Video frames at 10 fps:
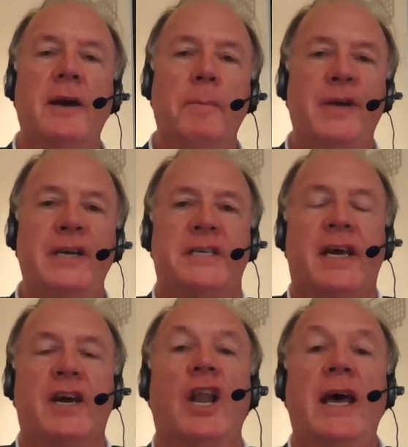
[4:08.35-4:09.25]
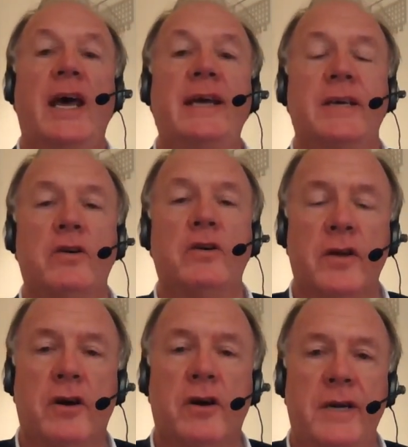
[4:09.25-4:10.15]
busy collating all the
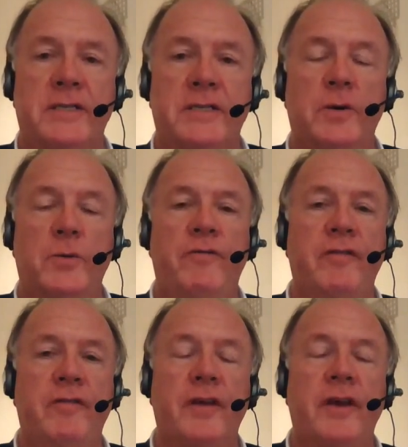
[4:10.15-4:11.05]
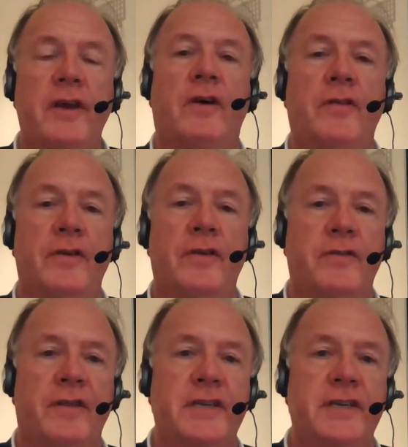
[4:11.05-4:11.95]
comments that we've received on the draft
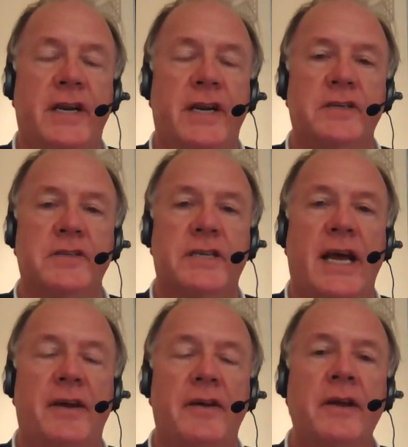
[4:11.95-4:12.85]
international standard.